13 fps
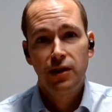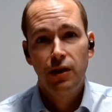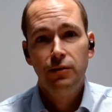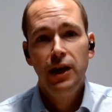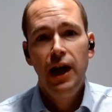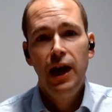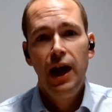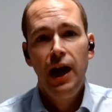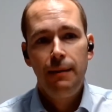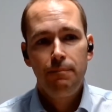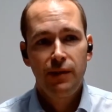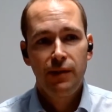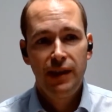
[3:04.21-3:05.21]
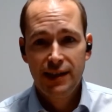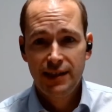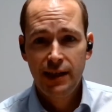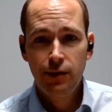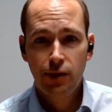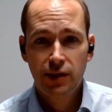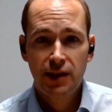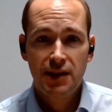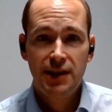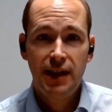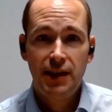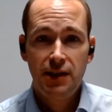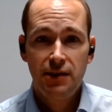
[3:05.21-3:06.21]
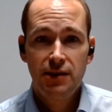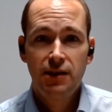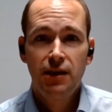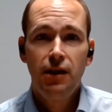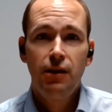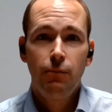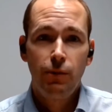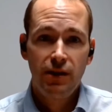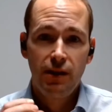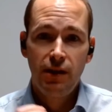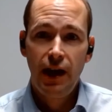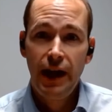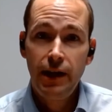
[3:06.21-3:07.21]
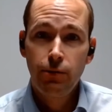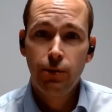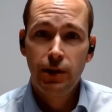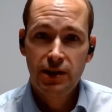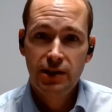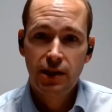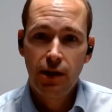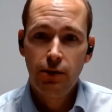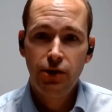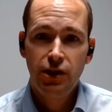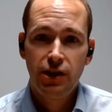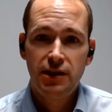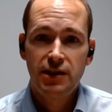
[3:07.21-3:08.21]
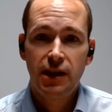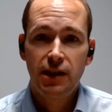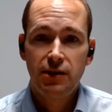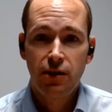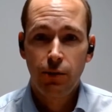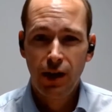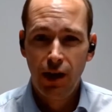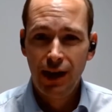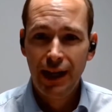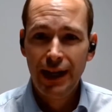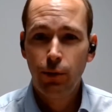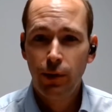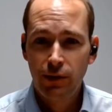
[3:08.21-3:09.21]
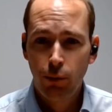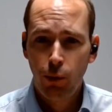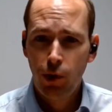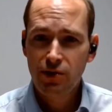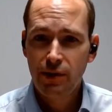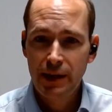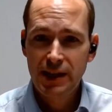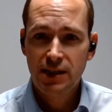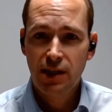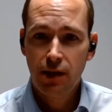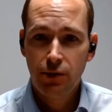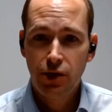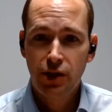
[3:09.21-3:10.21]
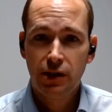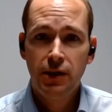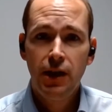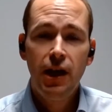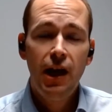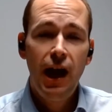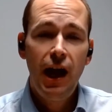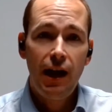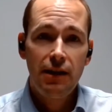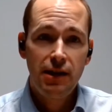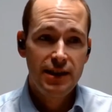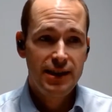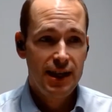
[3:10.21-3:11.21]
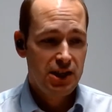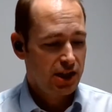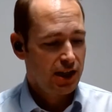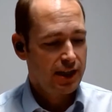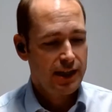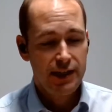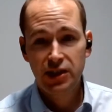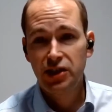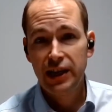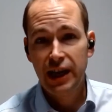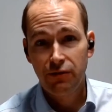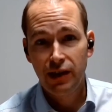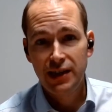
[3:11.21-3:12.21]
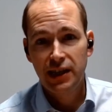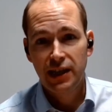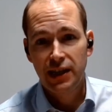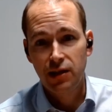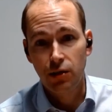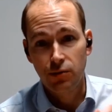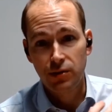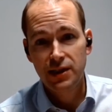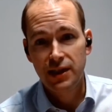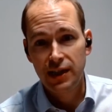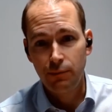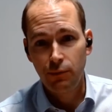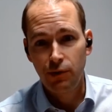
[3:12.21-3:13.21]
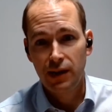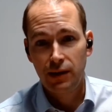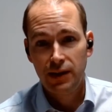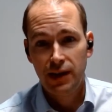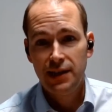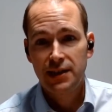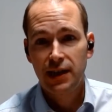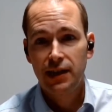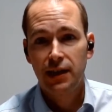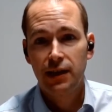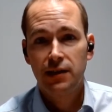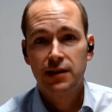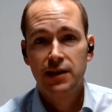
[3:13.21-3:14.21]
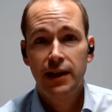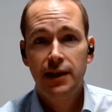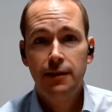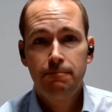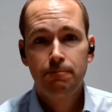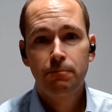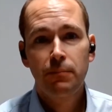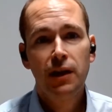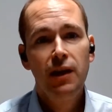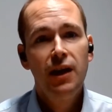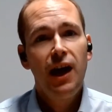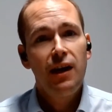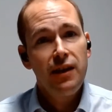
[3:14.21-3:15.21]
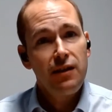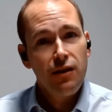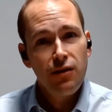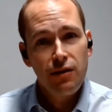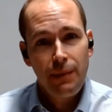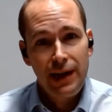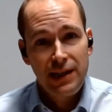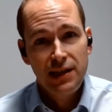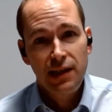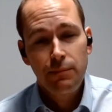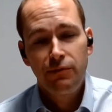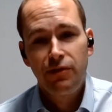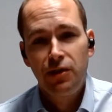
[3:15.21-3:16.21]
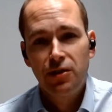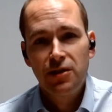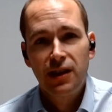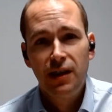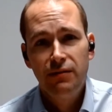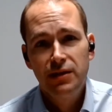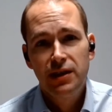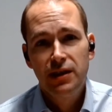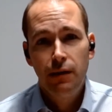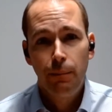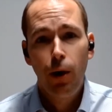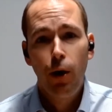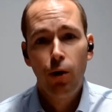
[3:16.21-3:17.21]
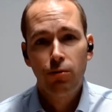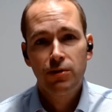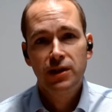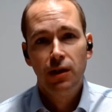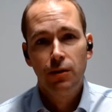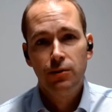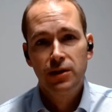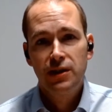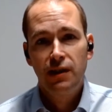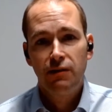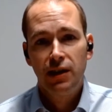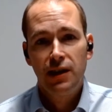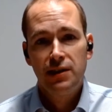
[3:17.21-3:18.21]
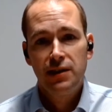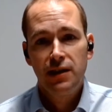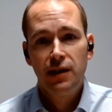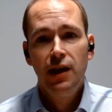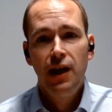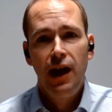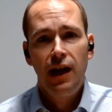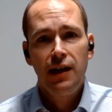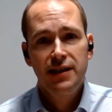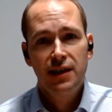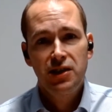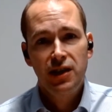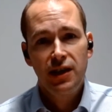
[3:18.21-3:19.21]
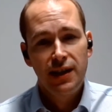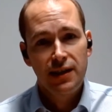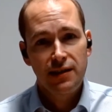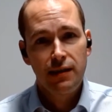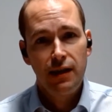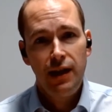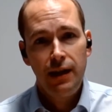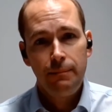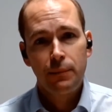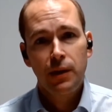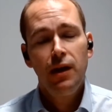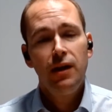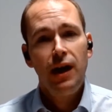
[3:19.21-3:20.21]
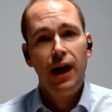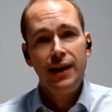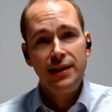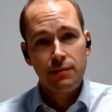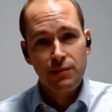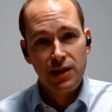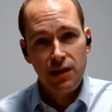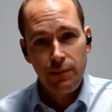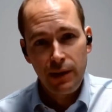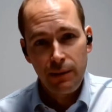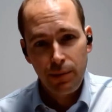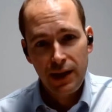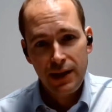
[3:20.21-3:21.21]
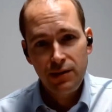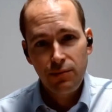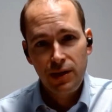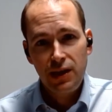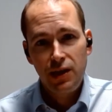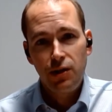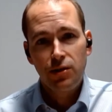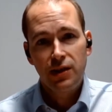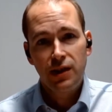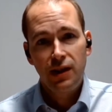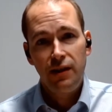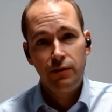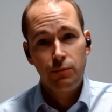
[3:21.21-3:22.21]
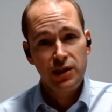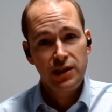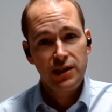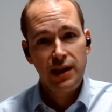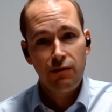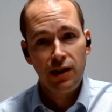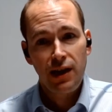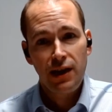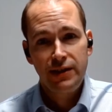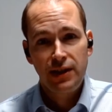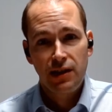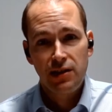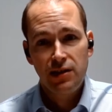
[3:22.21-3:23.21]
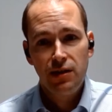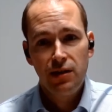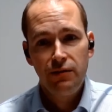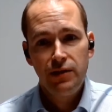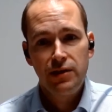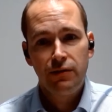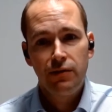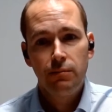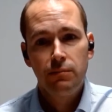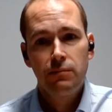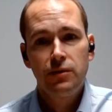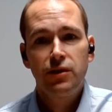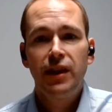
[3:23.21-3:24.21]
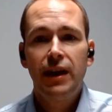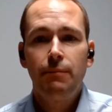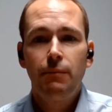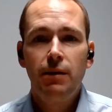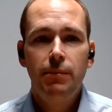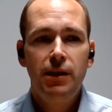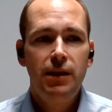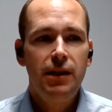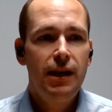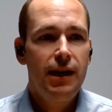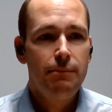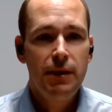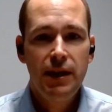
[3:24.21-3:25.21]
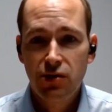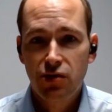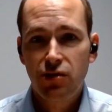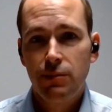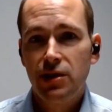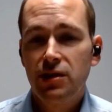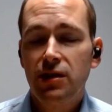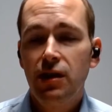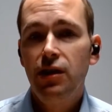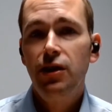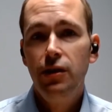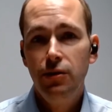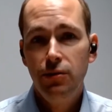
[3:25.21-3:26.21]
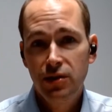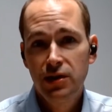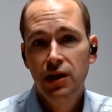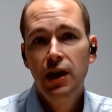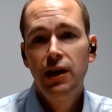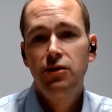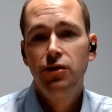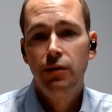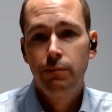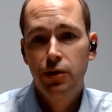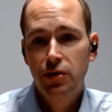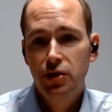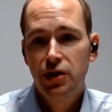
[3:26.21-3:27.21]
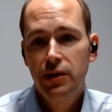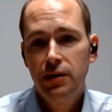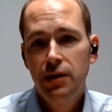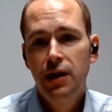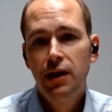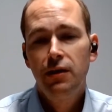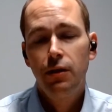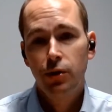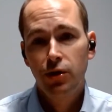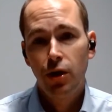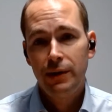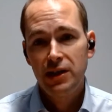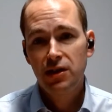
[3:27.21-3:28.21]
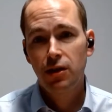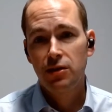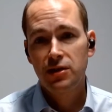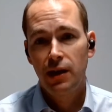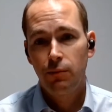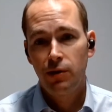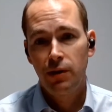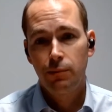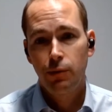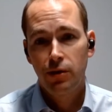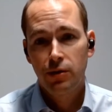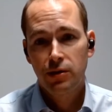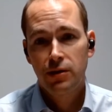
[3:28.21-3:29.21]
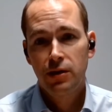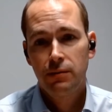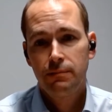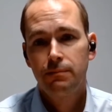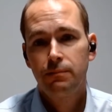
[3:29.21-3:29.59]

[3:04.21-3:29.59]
So they're sealed containers with an aqueous solution inside, so a liquid water-based solution. And essentially, it's generating its own steam inside that container. And then the other main type of an autoclave is a porous load sterilizer. And essentially, that's items that are being placed within the autoclave and we're sterilizing the surface of them. So they might be instruments that are used during production that would come into contact with the product.